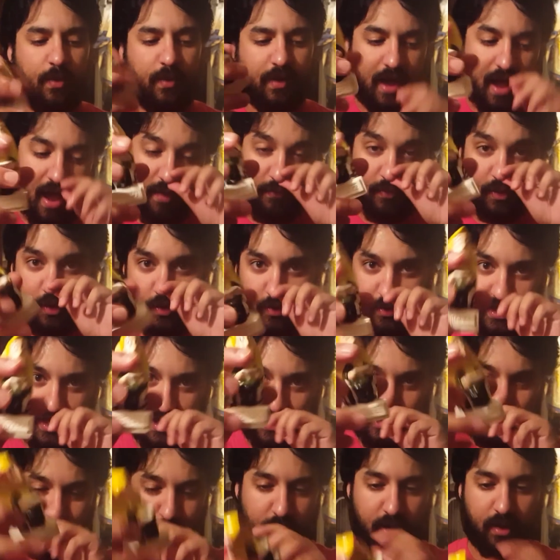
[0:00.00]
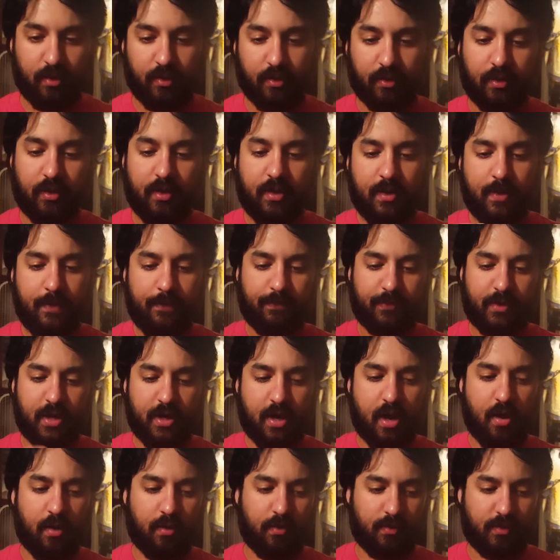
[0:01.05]
would have little kids meal,
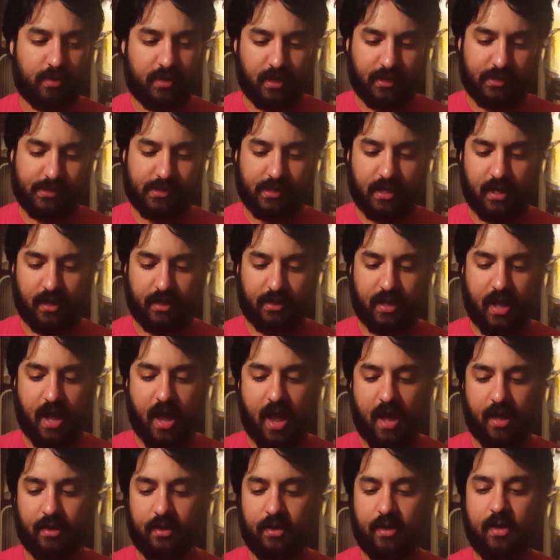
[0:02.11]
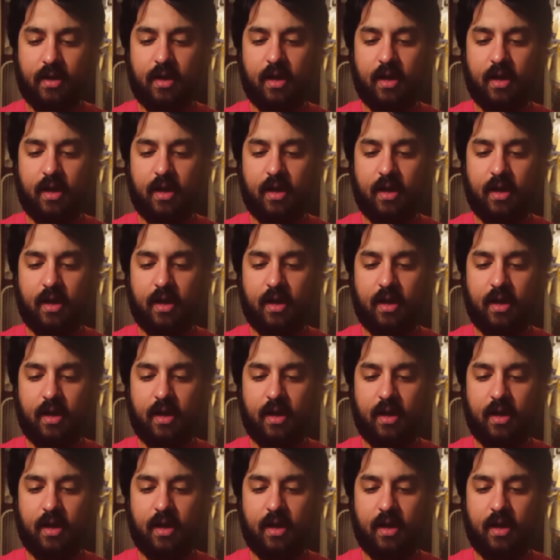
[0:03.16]
things like that.